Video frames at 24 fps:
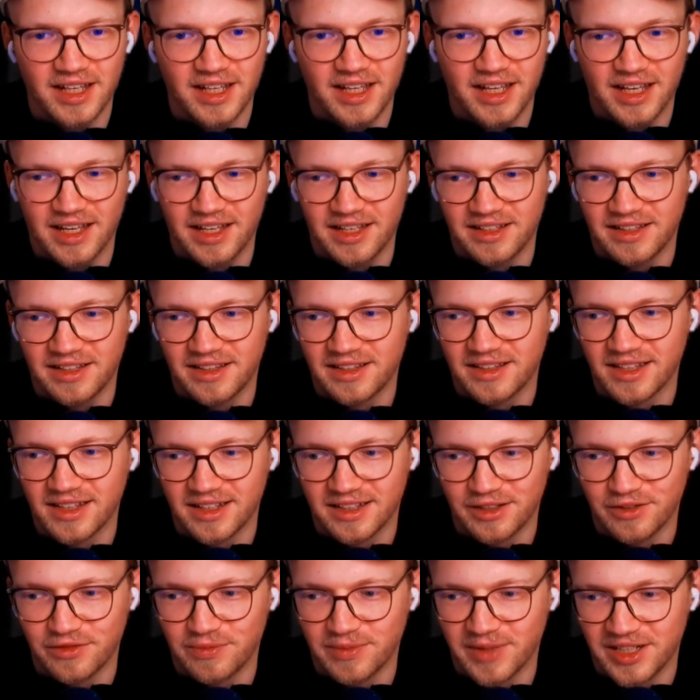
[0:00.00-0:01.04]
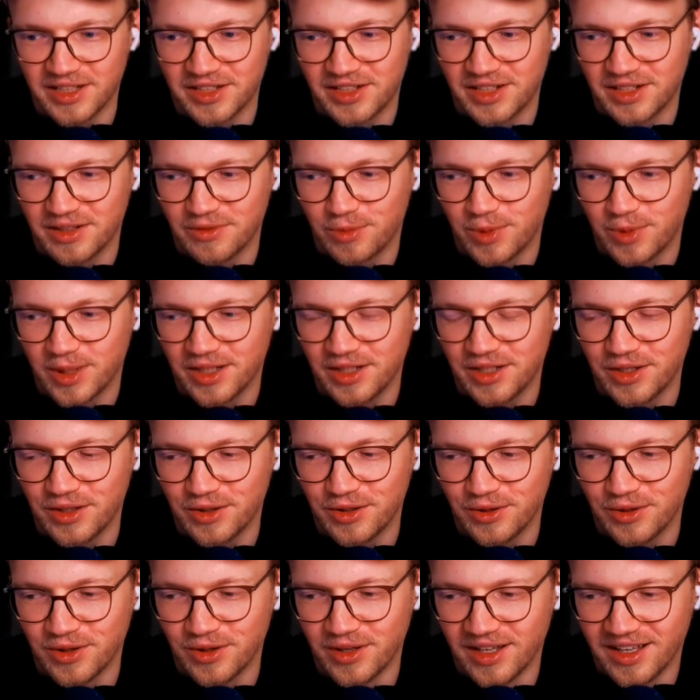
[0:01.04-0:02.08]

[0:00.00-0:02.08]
And like you've mentioned, when you